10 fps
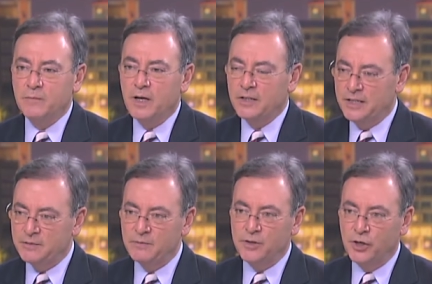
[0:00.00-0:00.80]
at
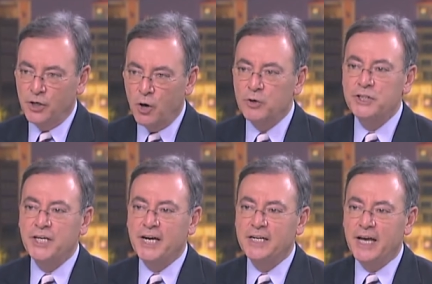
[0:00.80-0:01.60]
least
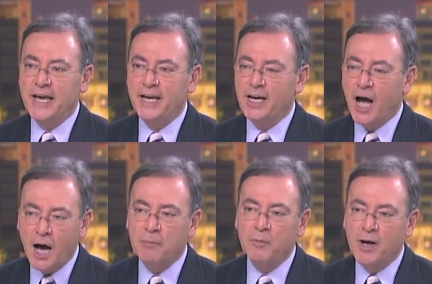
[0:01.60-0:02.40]
negotiate a
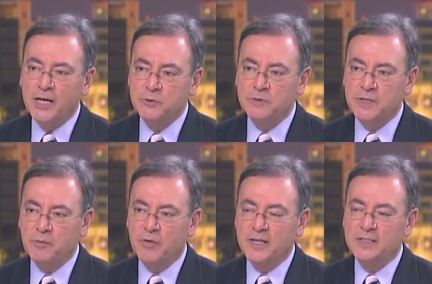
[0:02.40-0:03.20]
compromise with
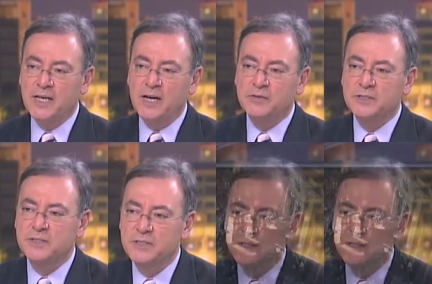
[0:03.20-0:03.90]
Democrats in the House? Well, it's